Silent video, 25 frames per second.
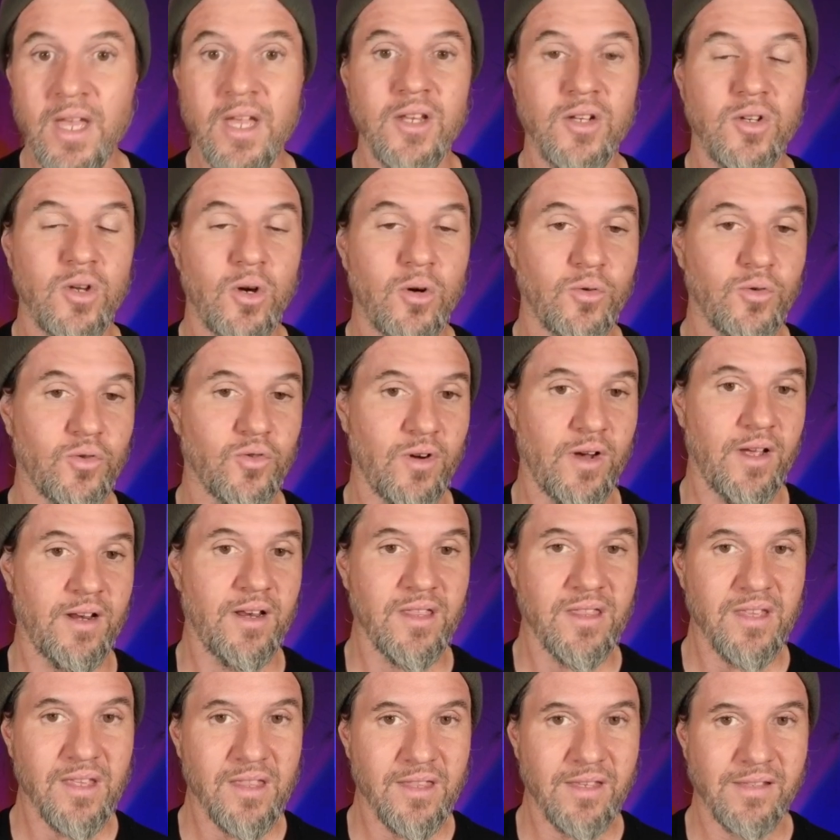Don't try to
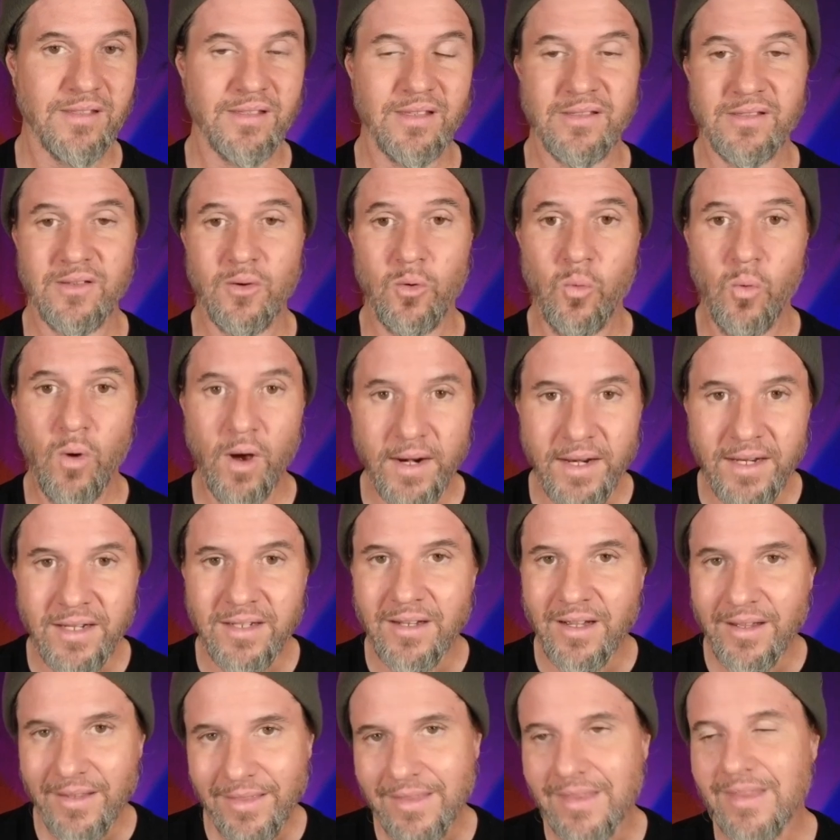think this is a one and
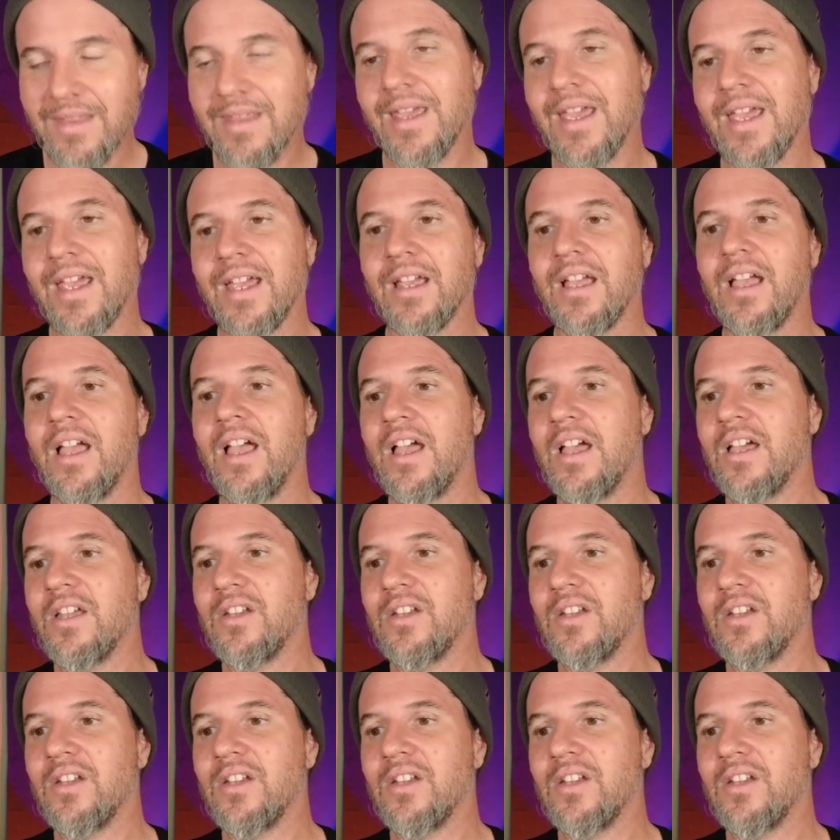done thing.